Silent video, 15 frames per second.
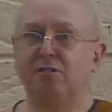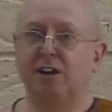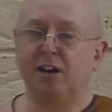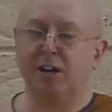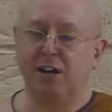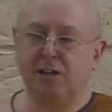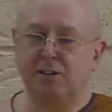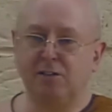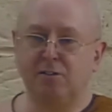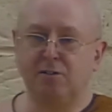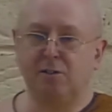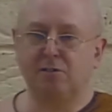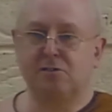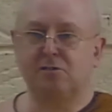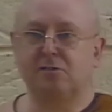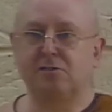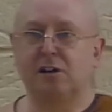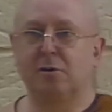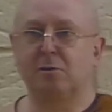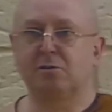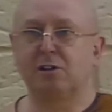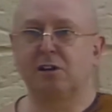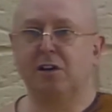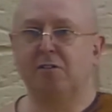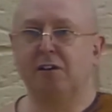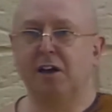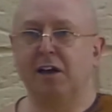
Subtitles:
really an interview, just as I was leaving,